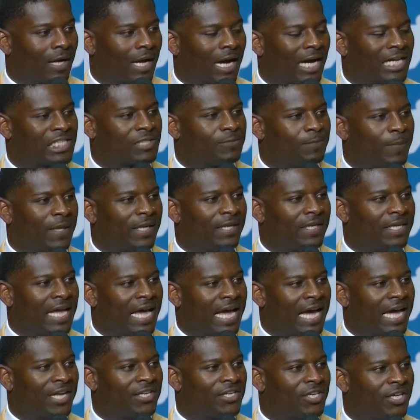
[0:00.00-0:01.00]
I spent
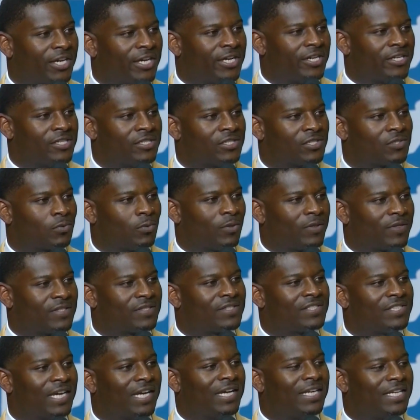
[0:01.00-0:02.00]
nine years with
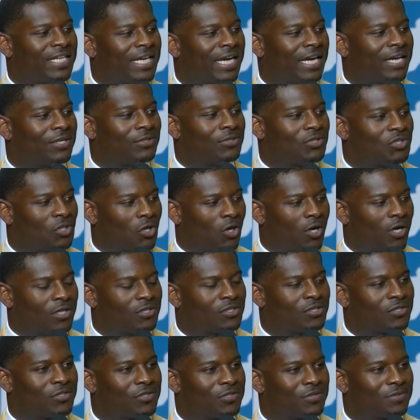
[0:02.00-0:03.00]
the San Diego
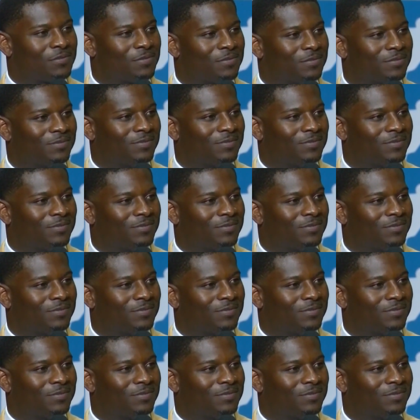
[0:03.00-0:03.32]
Chargers.